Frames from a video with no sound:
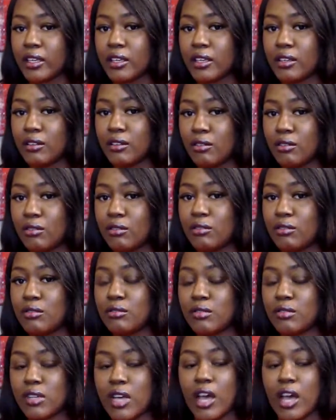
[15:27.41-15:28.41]

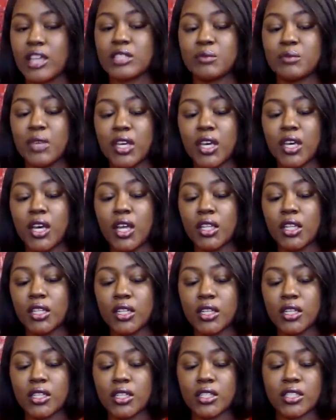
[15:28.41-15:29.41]
Cute cosmic
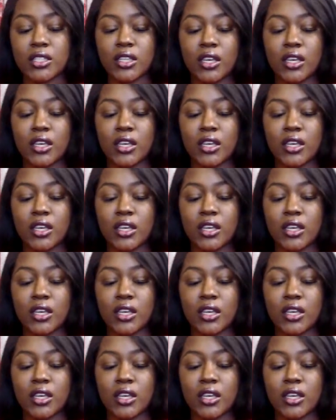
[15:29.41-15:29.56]
colors.